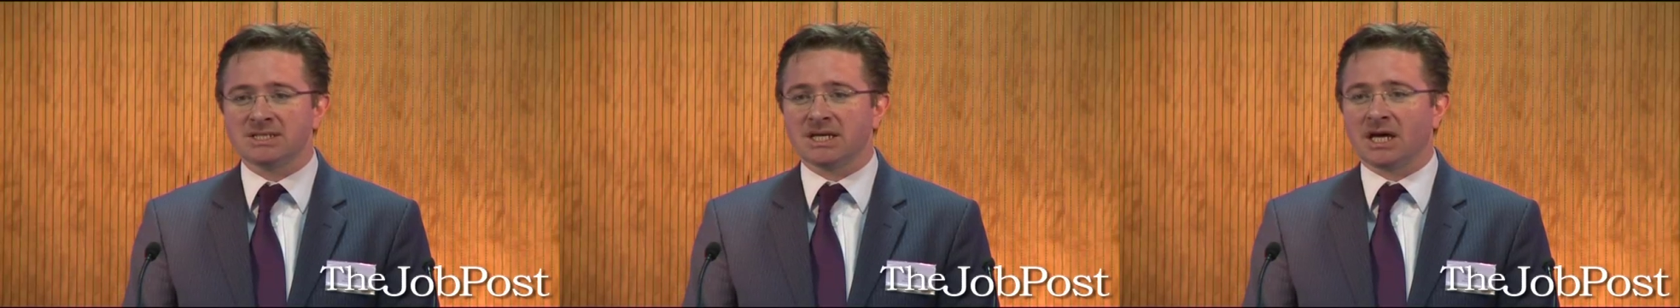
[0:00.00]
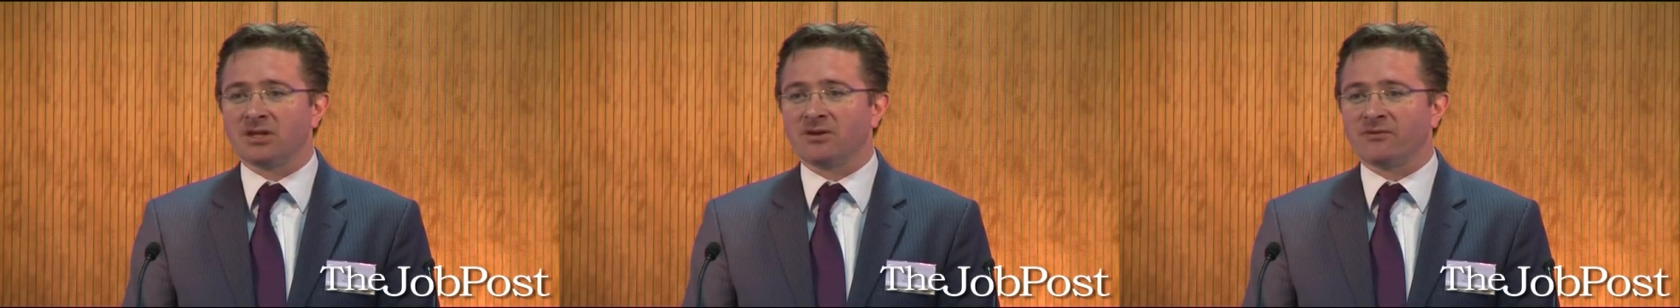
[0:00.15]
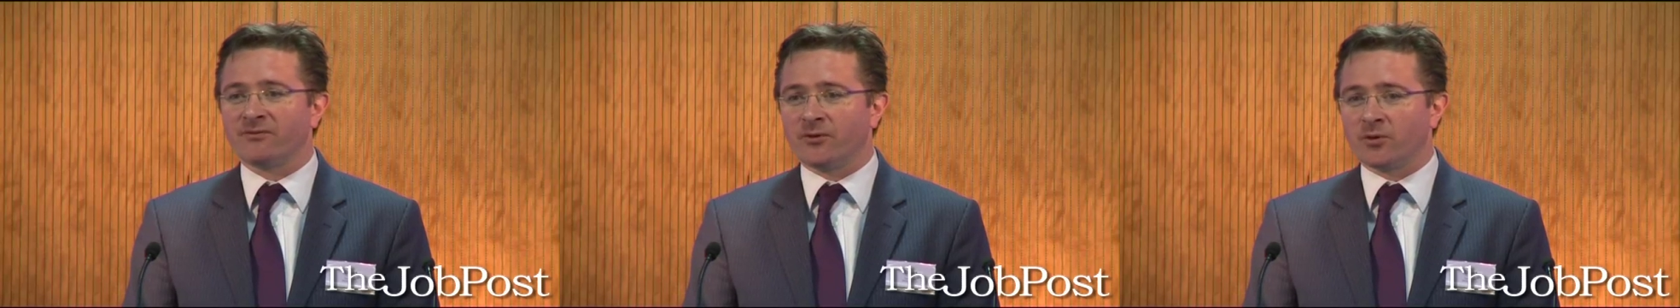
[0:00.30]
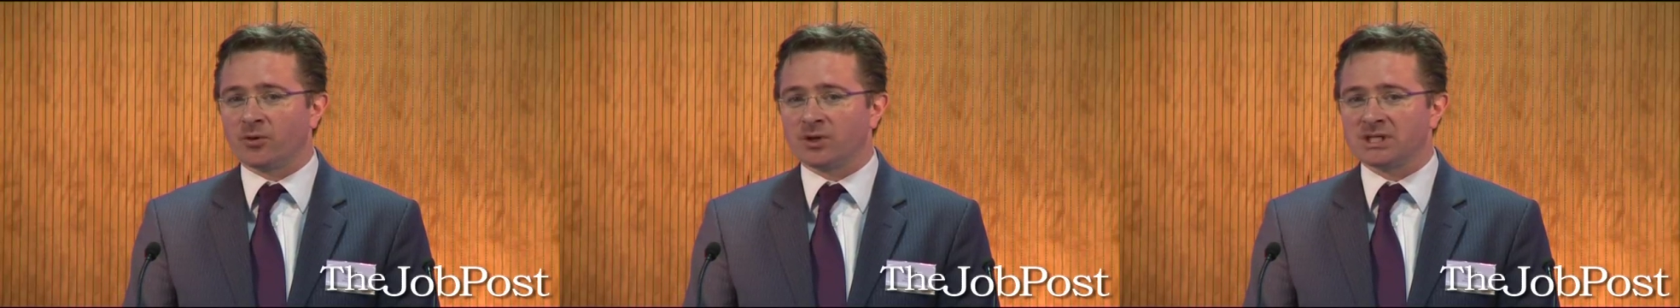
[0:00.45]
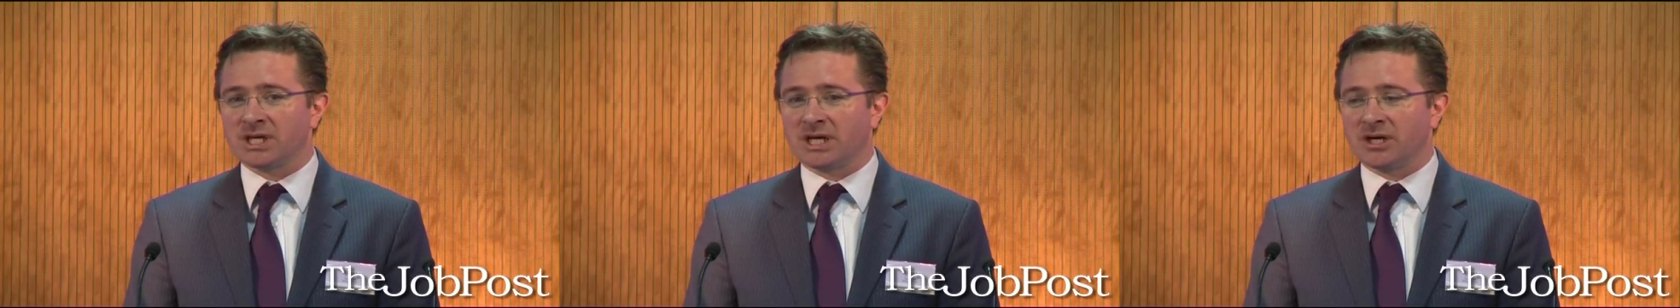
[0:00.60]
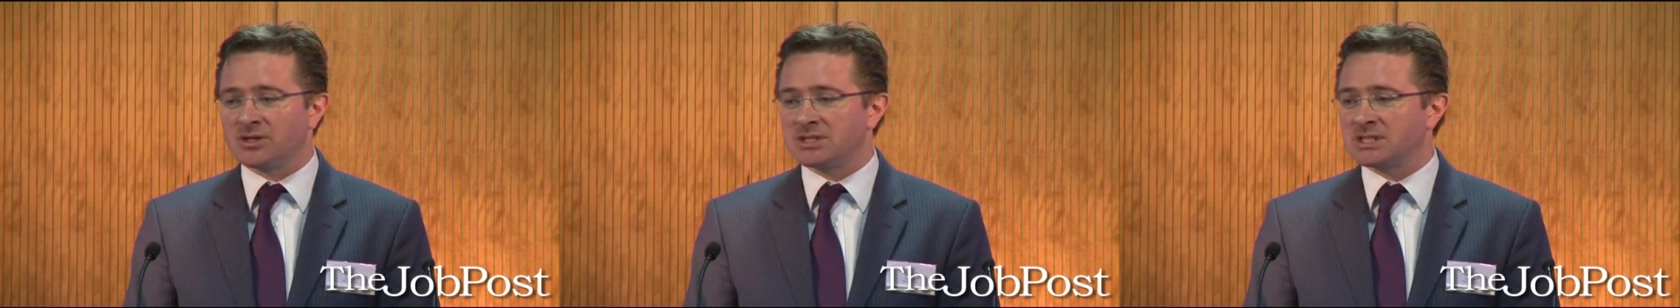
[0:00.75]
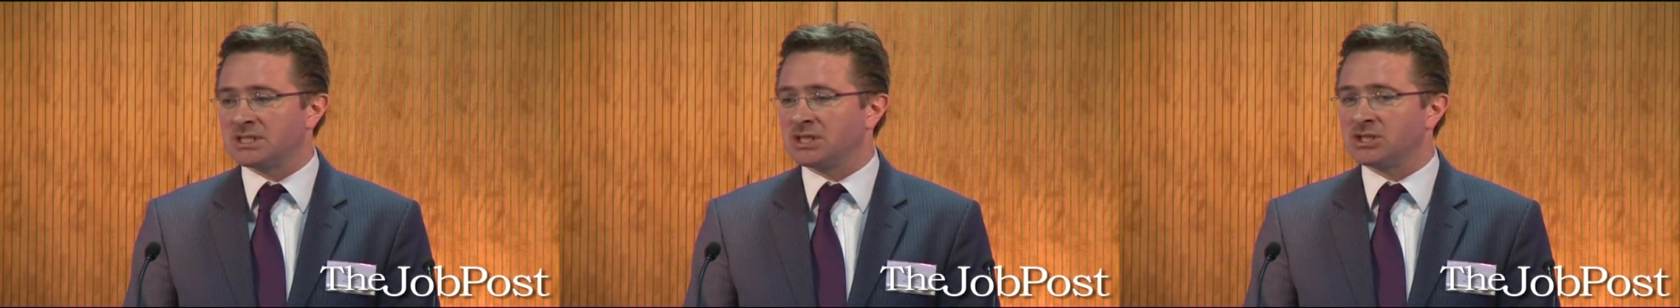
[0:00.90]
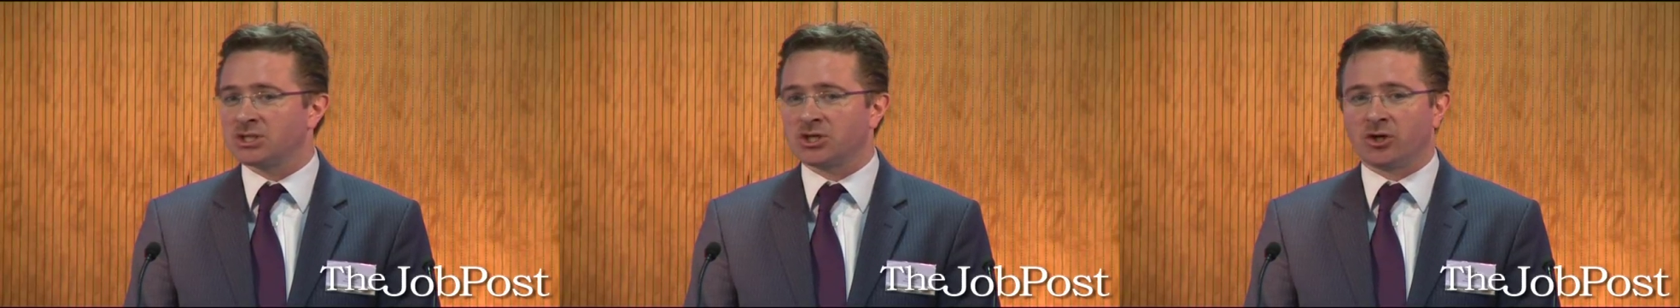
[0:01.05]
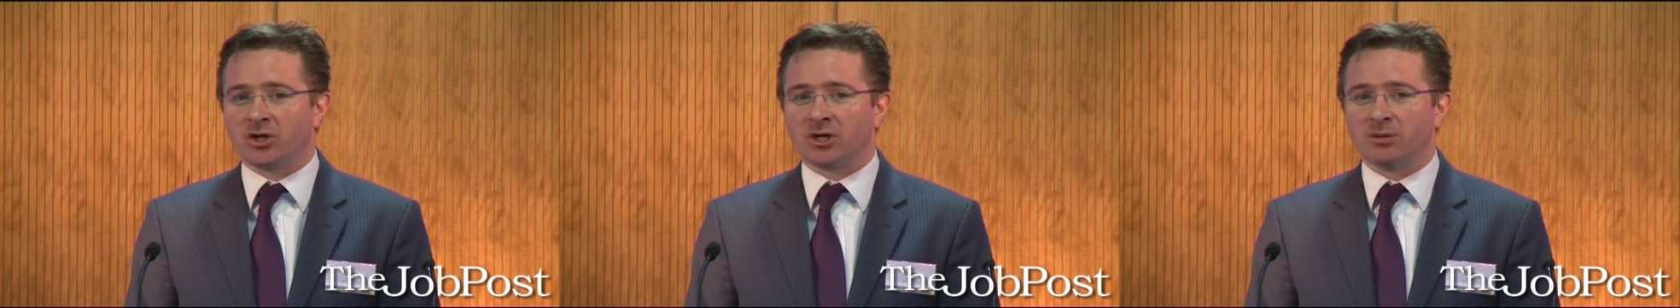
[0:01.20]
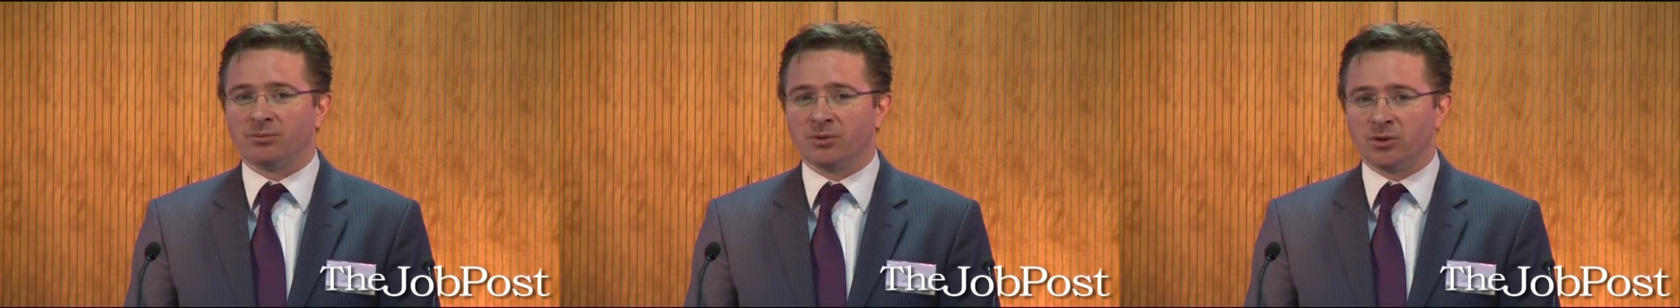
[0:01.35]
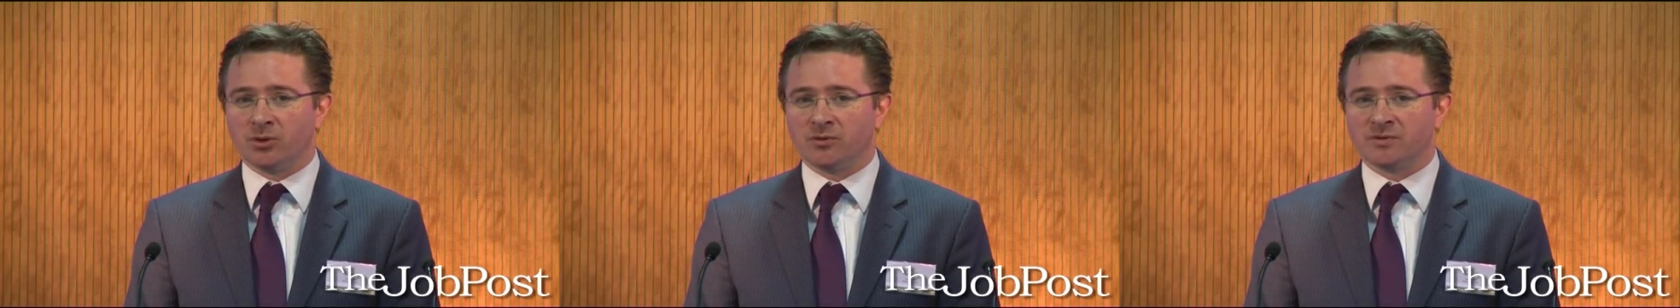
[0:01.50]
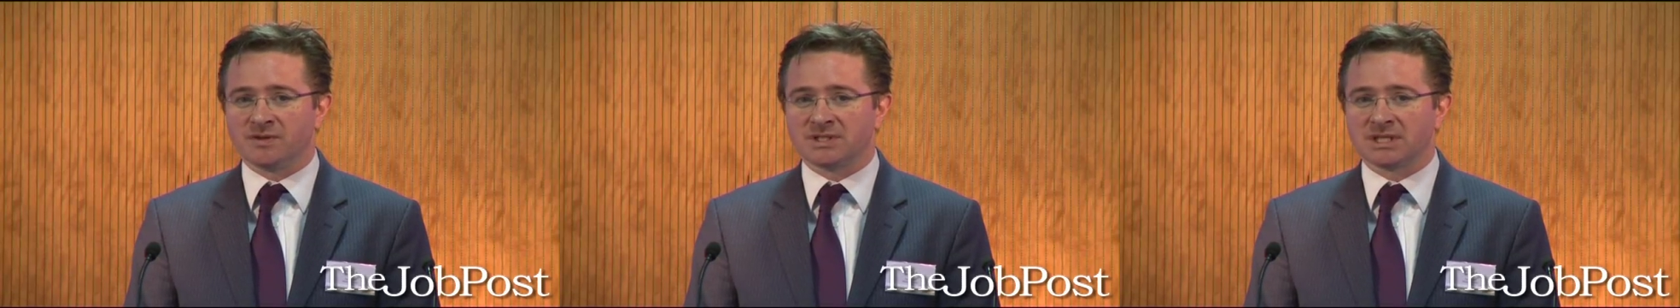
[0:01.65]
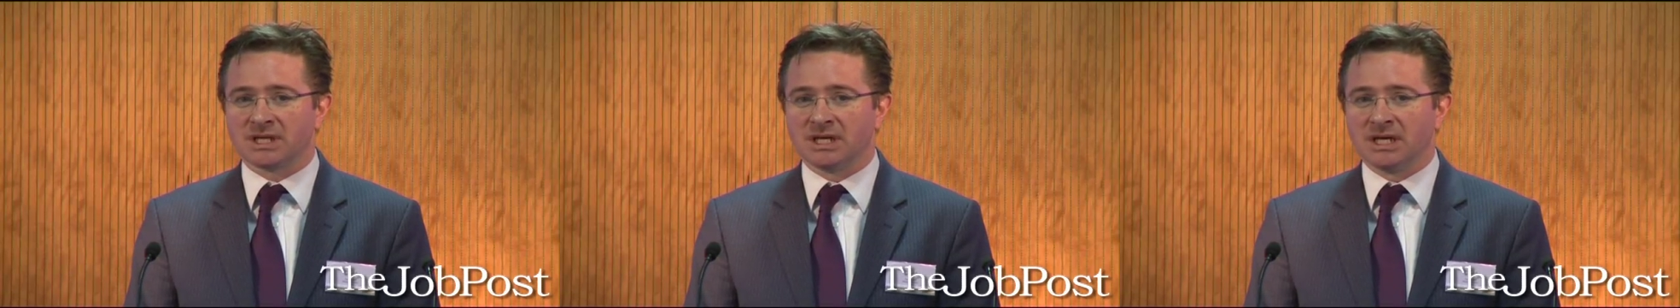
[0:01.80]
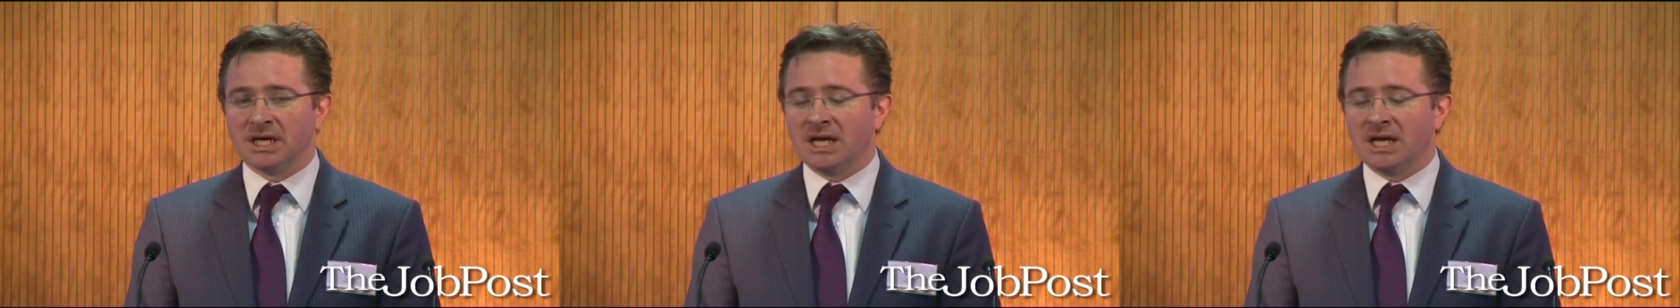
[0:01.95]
and the 4,000 internal moves.